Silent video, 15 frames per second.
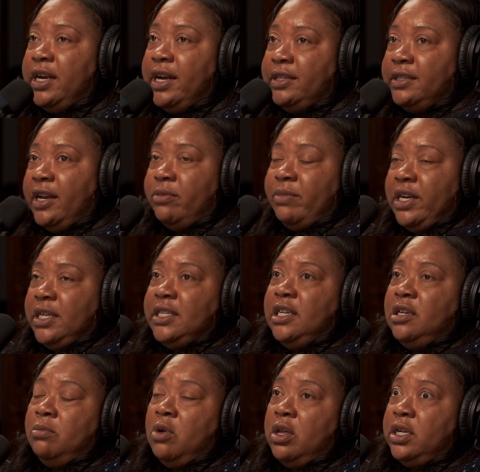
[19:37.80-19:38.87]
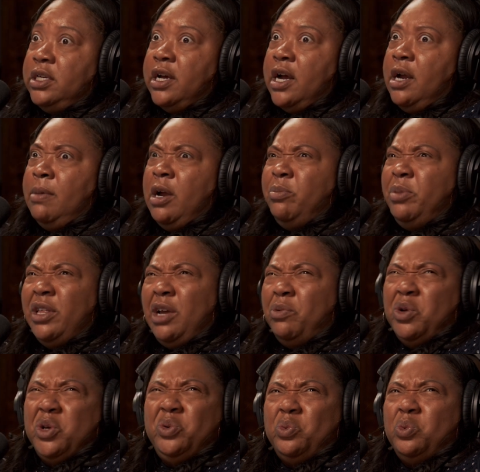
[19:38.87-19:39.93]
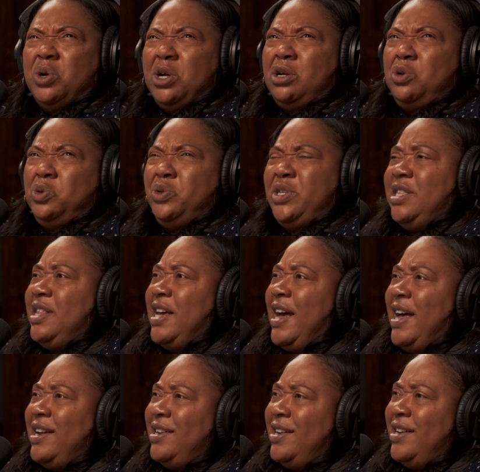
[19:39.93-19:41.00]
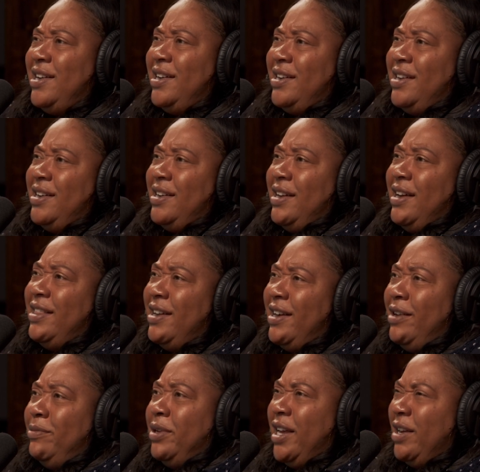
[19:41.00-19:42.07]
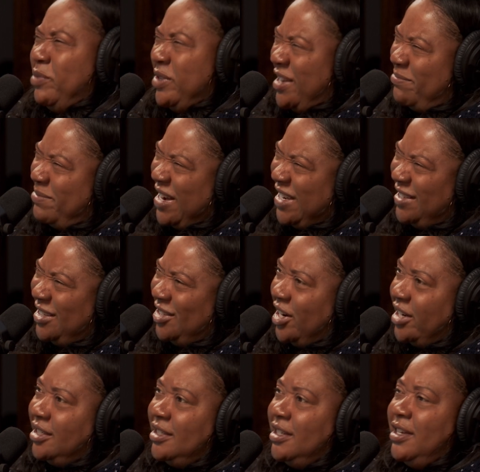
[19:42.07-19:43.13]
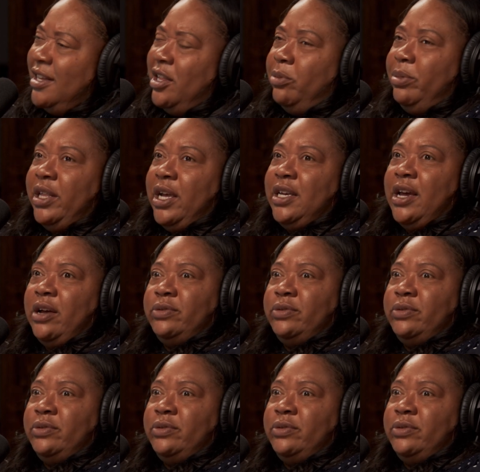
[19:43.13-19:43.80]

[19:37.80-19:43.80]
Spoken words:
I say to my team all the time, I'd be like, who did that? And then I'd be like, was that my suggestion? And they'll be like, yeah.